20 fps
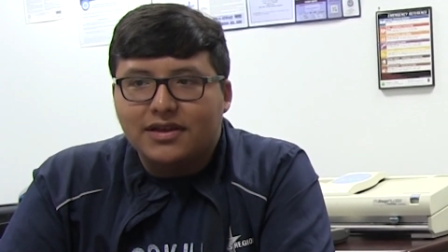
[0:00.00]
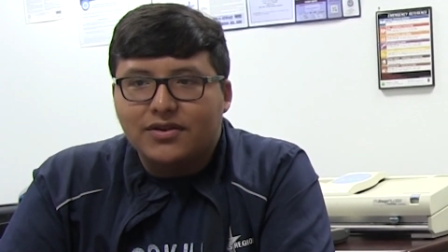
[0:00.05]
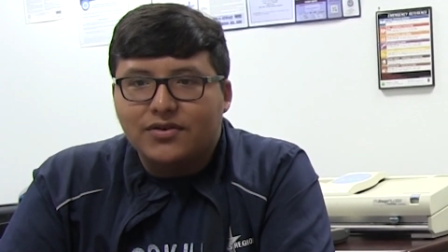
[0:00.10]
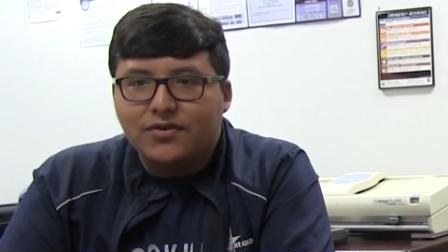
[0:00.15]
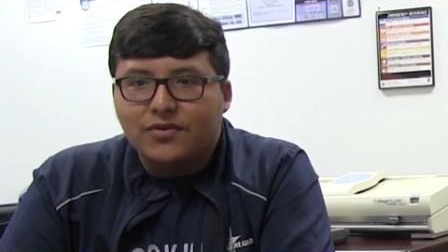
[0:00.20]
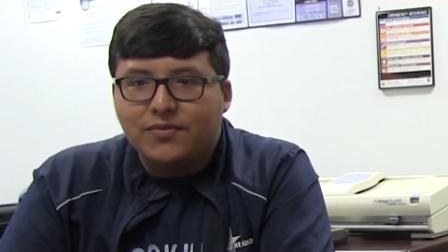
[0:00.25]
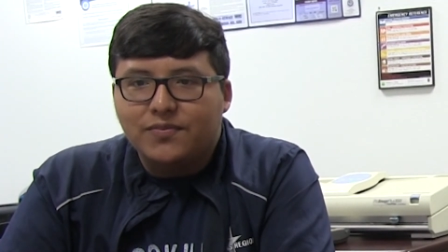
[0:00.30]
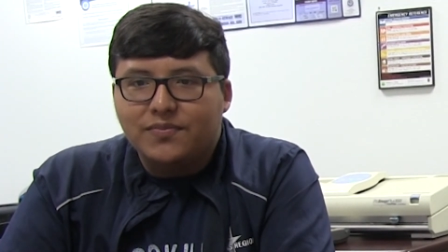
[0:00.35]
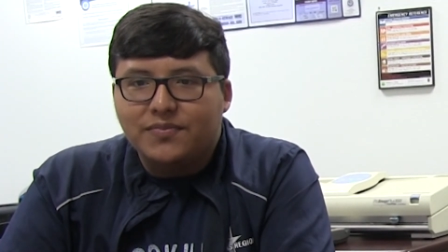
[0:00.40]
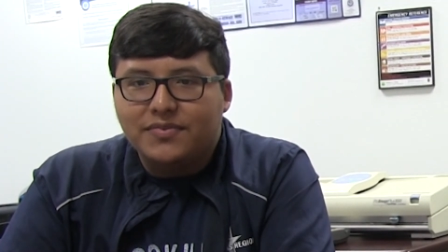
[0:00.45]
I
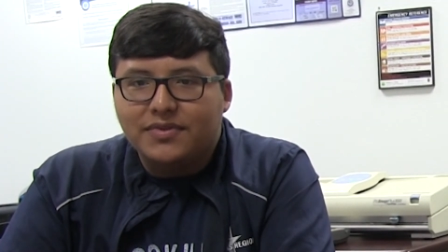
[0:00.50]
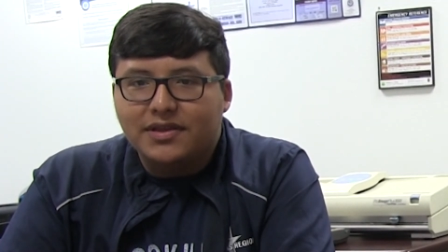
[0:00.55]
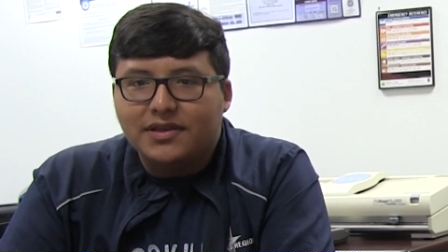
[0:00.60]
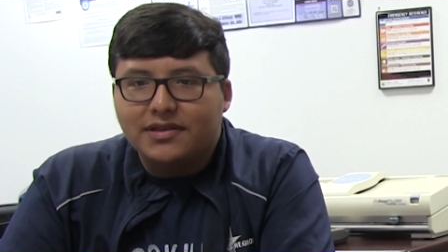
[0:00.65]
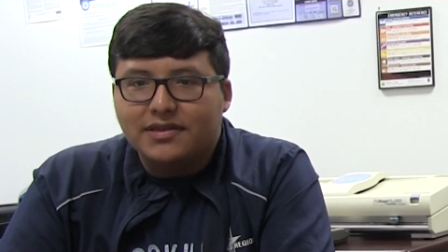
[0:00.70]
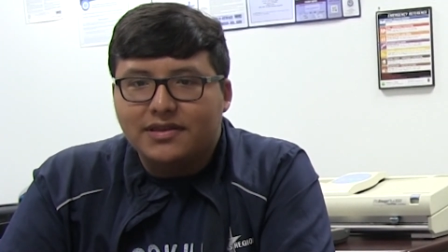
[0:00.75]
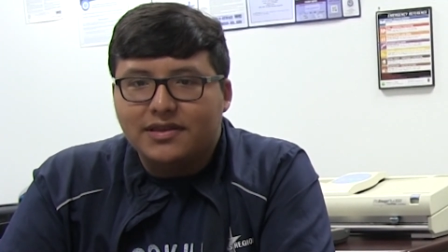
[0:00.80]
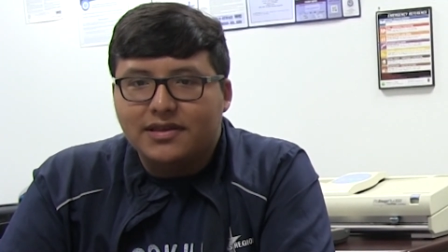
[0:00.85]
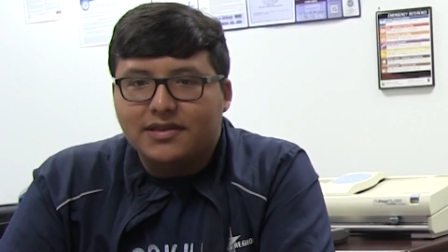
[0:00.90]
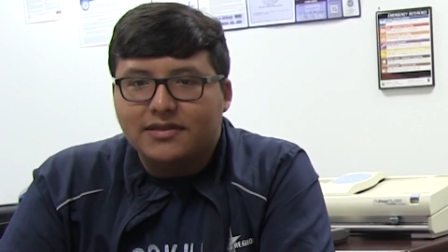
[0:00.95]
hope they
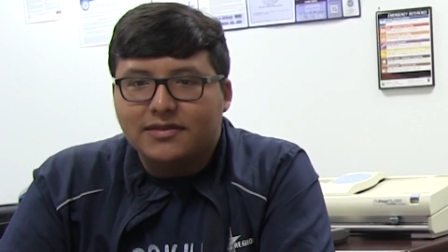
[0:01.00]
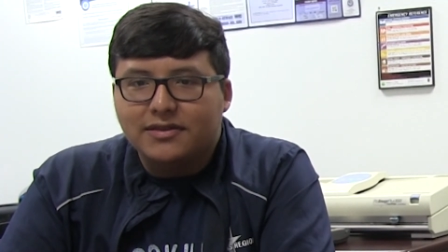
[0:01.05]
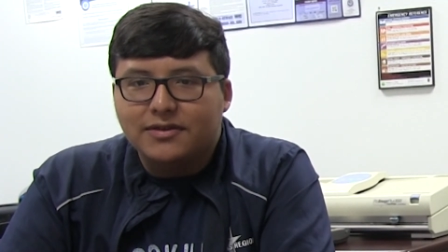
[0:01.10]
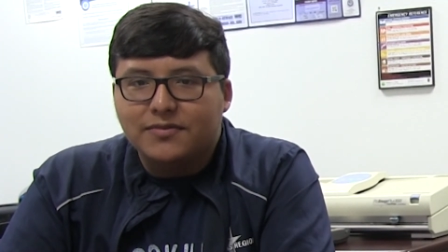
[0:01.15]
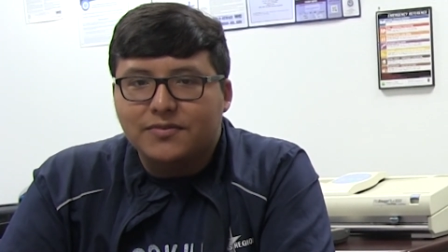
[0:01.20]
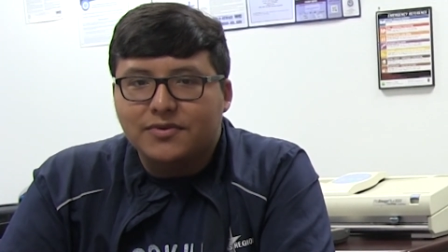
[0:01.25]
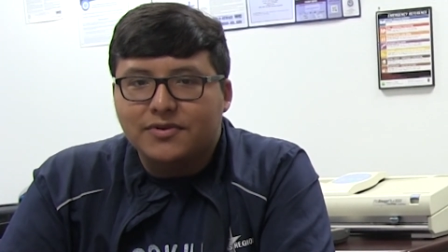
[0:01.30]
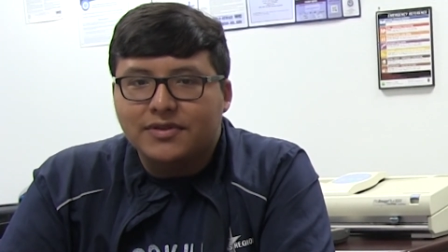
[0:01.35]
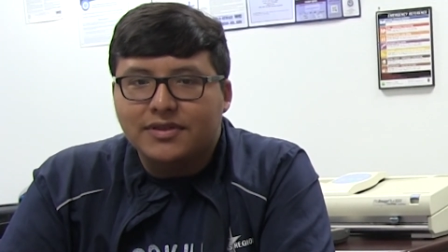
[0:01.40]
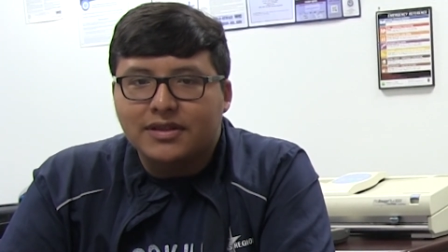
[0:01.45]
see
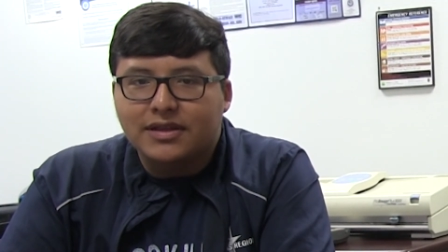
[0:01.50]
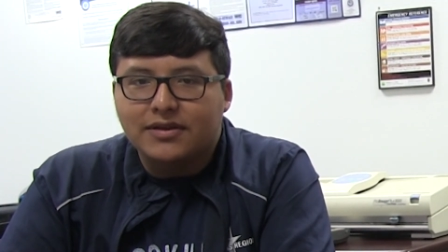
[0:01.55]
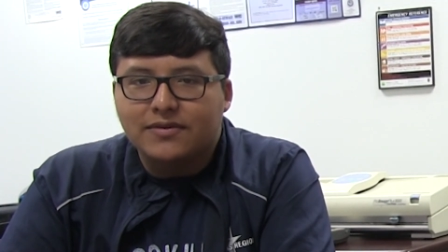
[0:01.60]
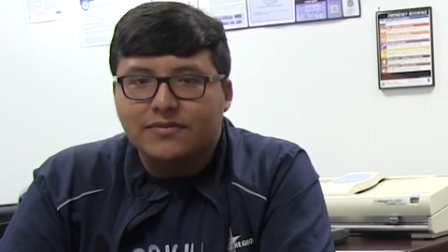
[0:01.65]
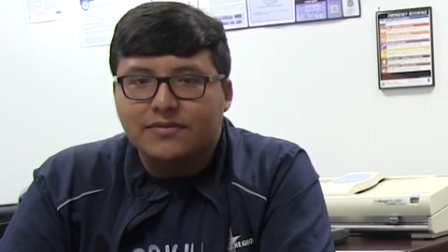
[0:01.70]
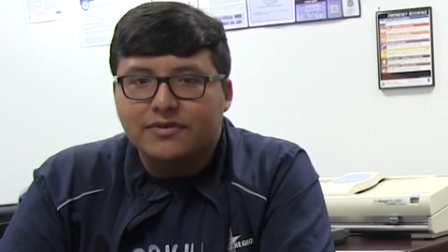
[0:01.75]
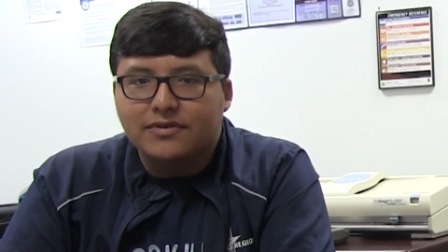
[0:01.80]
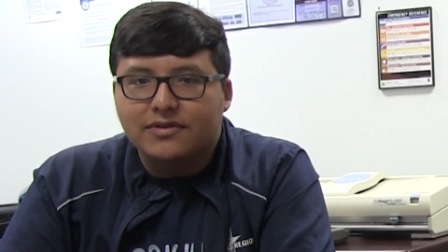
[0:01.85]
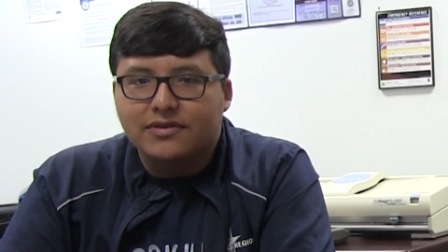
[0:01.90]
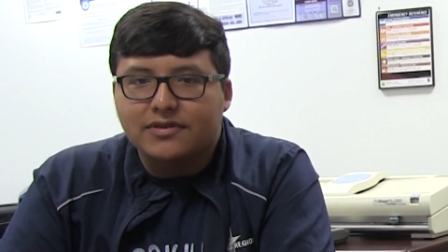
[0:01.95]
someone that
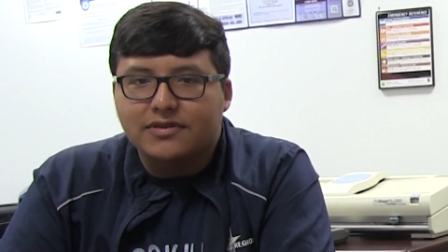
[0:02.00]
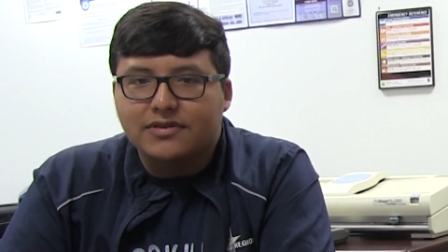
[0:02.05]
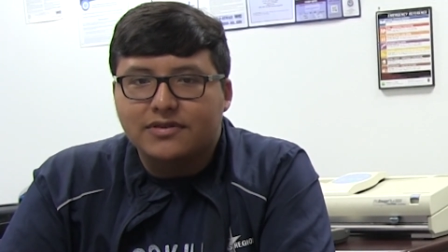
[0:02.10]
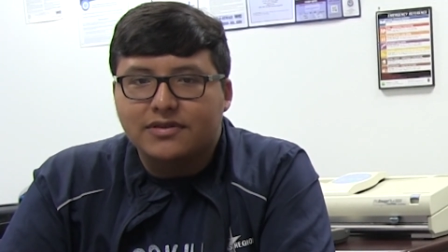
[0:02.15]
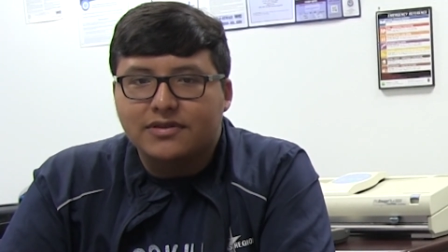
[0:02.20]
was,